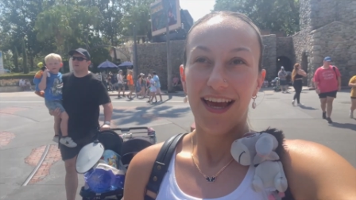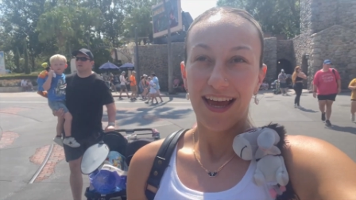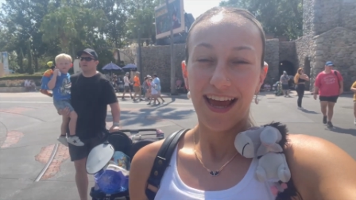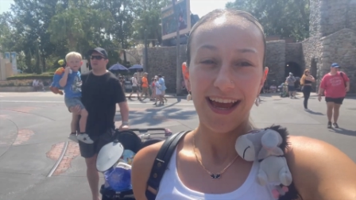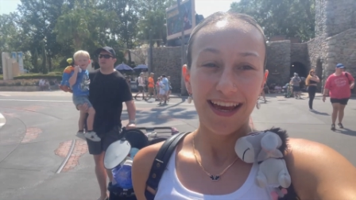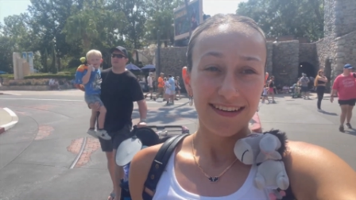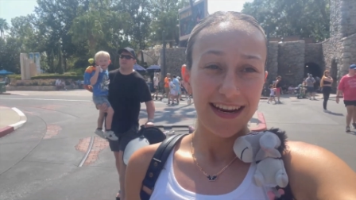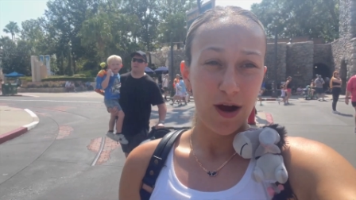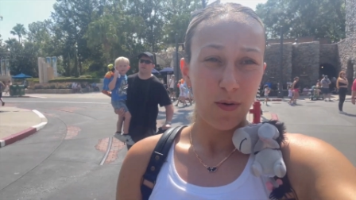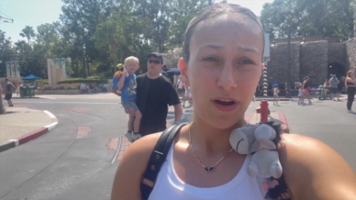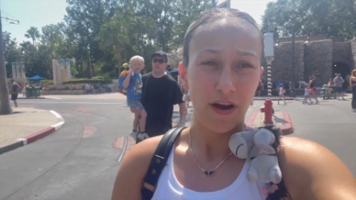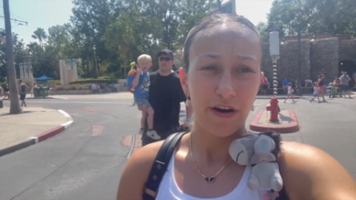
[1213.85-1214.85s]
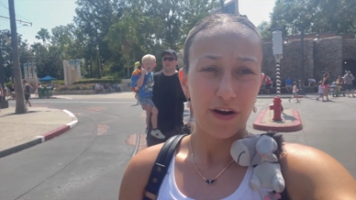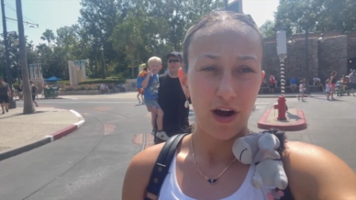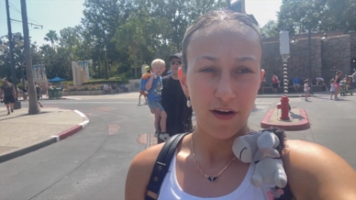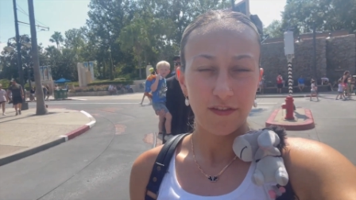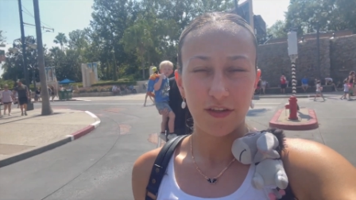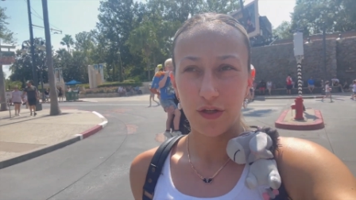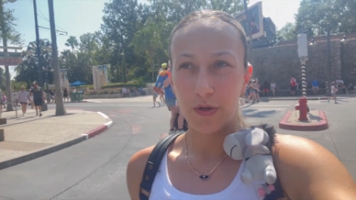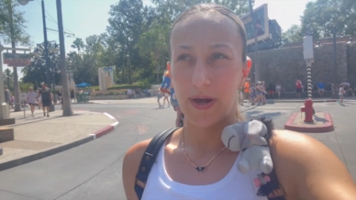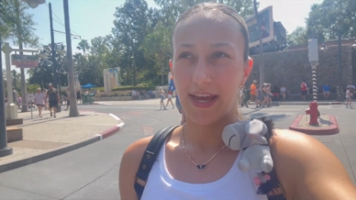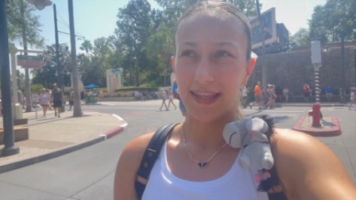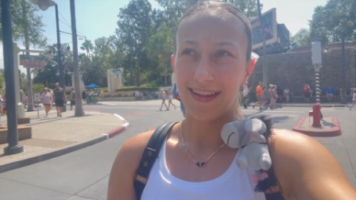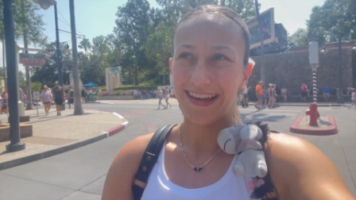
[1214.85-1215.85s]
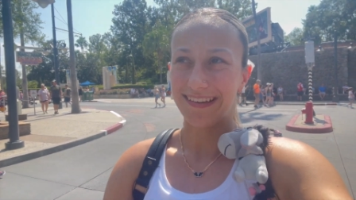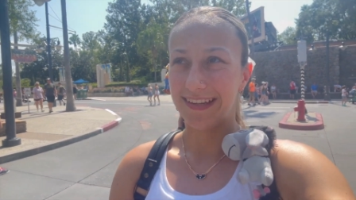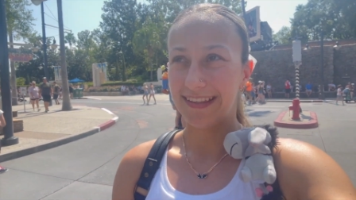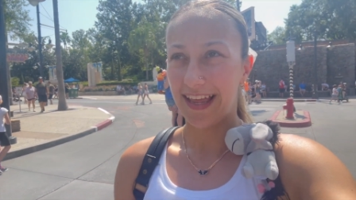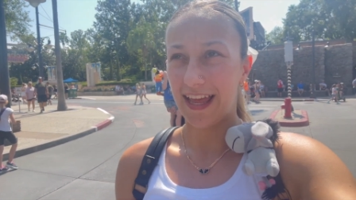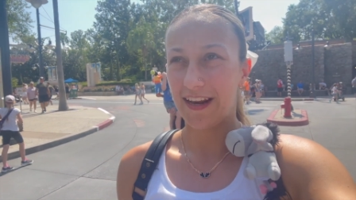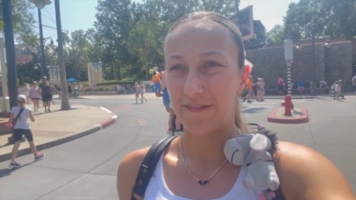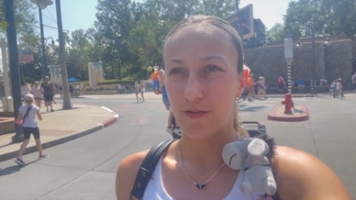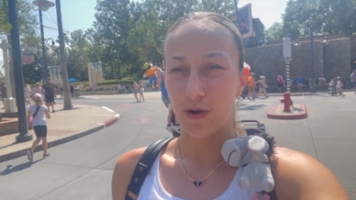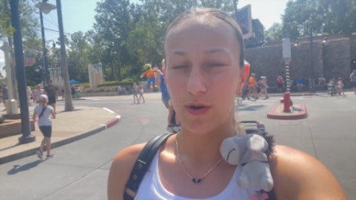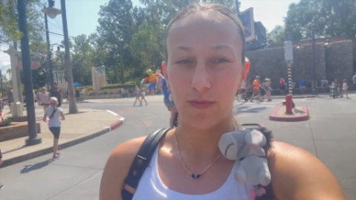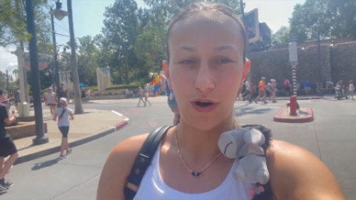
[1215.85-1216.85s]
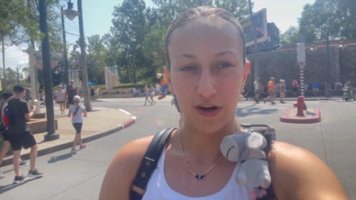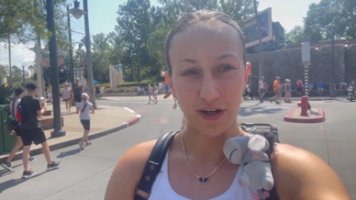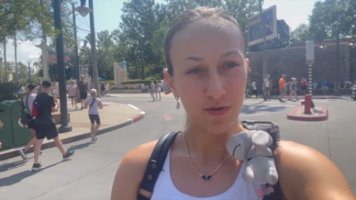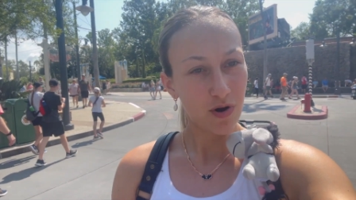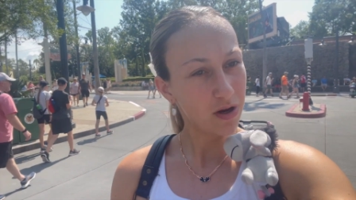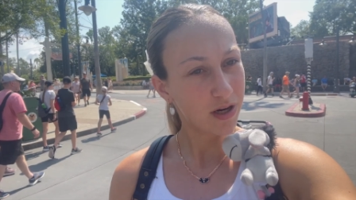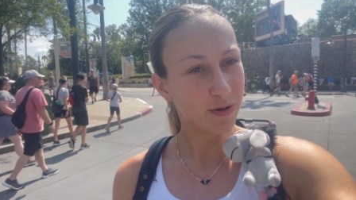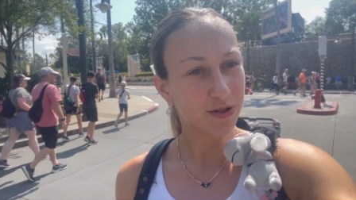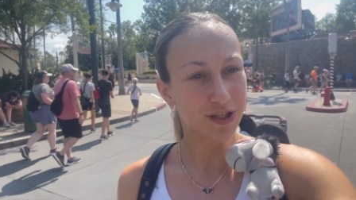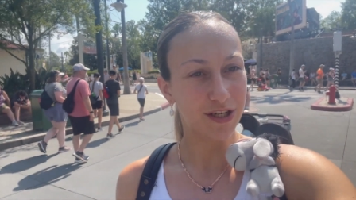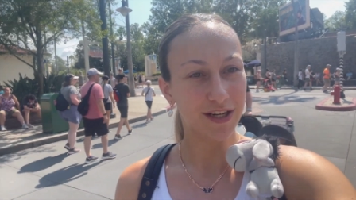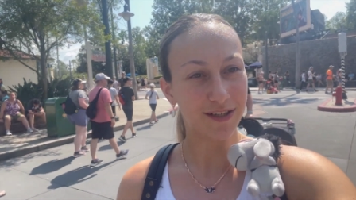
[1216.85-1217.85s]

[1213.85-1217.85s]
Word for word: And now we are off to do a lightning lane for Rock and Roller Coaster.